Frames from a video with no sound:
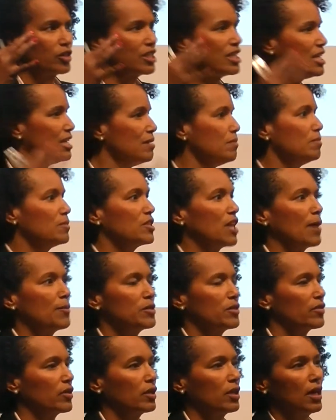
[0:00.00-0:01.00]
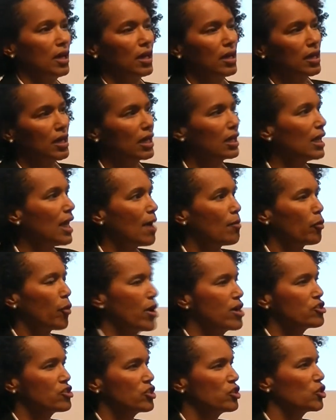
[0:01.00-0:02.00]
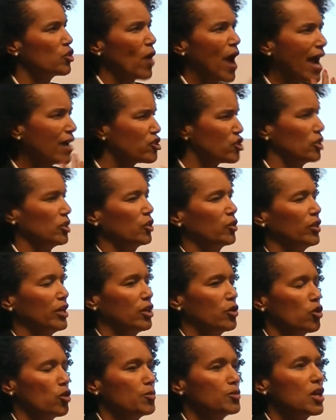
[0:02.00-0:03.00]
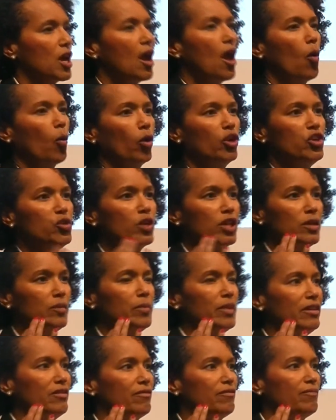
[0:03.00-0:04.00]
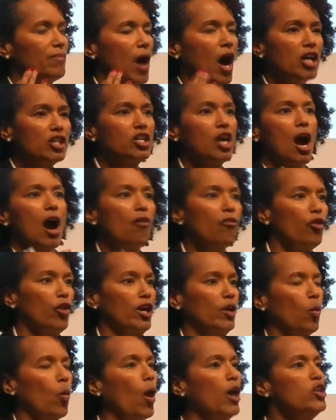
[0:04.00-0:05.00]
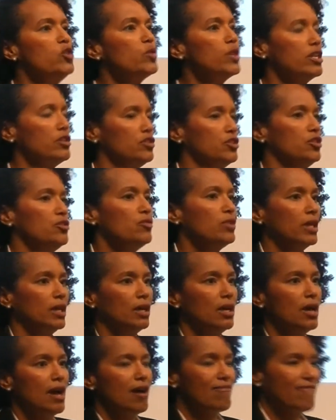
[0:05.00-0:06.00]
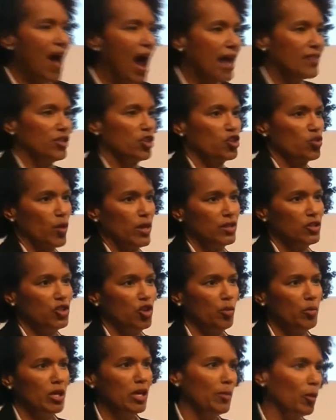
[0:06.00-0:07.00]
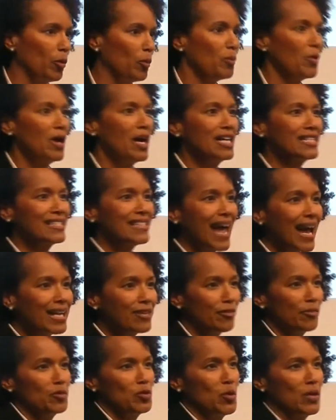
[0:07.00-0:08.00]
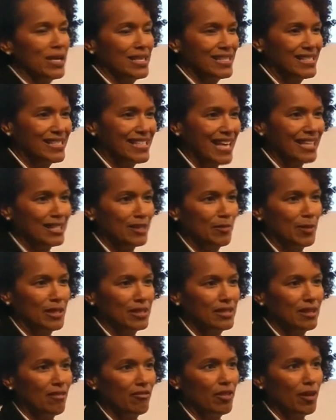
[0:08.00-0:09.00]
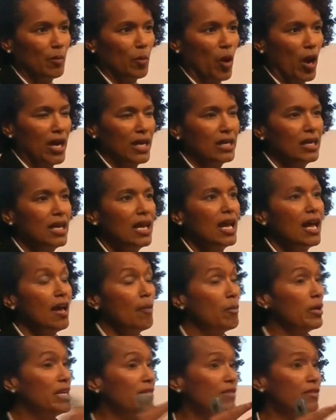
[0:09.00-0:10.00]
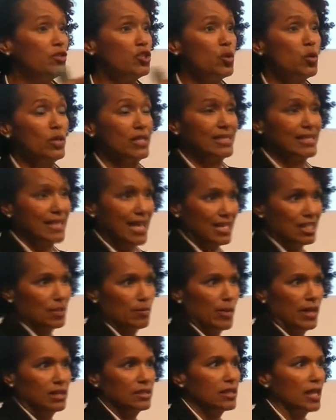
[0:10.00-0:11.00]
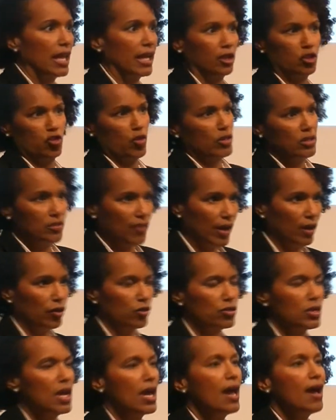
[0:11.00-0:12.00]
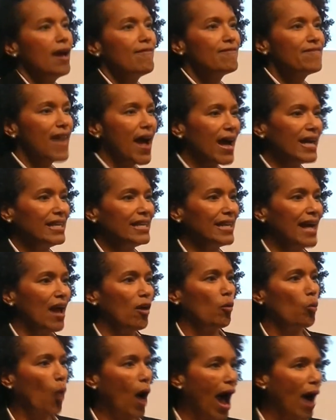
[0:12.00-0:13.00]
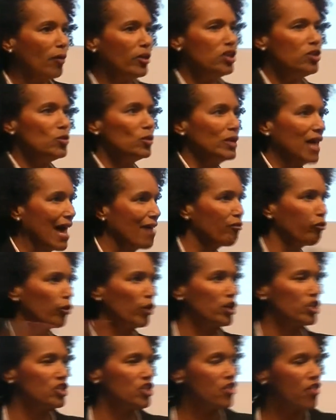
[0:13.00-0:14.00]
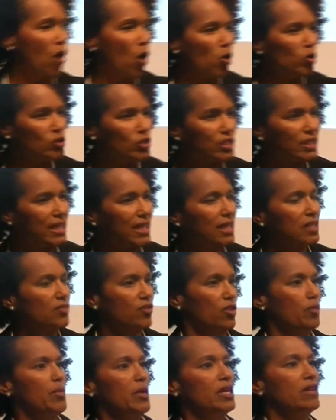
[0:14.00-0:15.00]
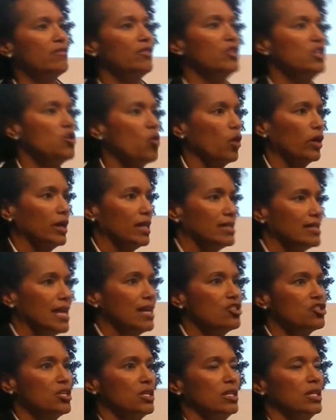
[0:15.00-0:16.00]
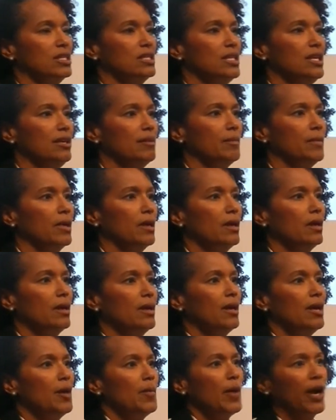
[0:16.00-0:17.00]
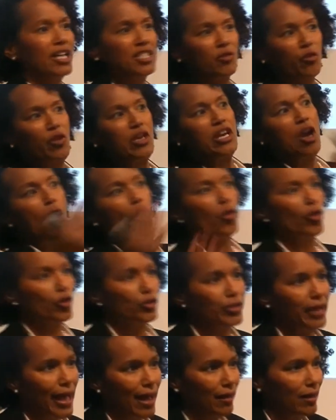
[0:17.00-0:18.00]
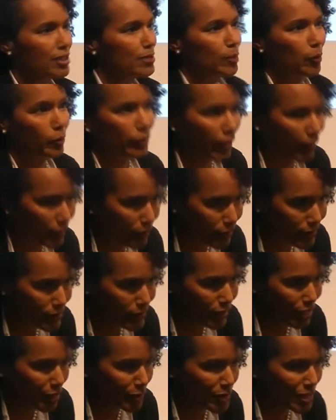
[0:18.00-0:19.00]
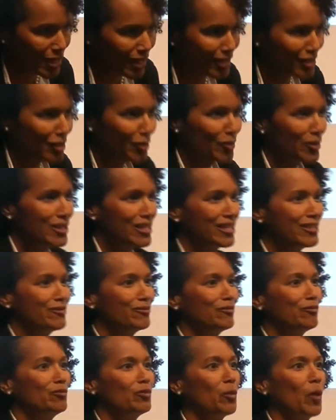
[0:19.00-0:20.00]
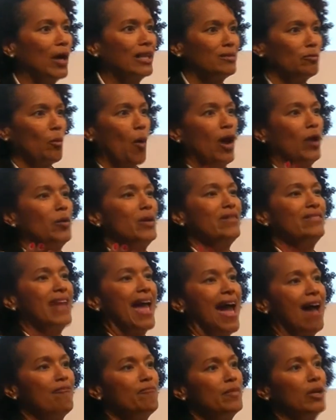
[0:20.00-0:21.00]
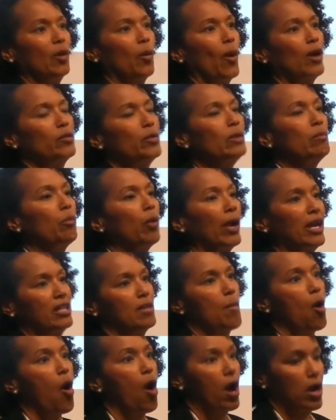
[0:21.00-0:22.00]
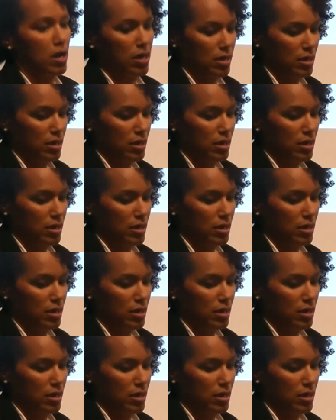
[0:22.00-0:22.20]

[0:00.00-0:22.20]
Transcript: team types of collaborations or action learning groups, where you can be uncovering what you can do to find the strengths of your people, aside from doing assessments of them, right? But even if you do assessments like strengths finders, finding out, how do you leverage those things for the benefit of the organization and the team? Because if we know their talents, but we're not using them to the nth degree, then why do we even have them here? Why do we bring them on?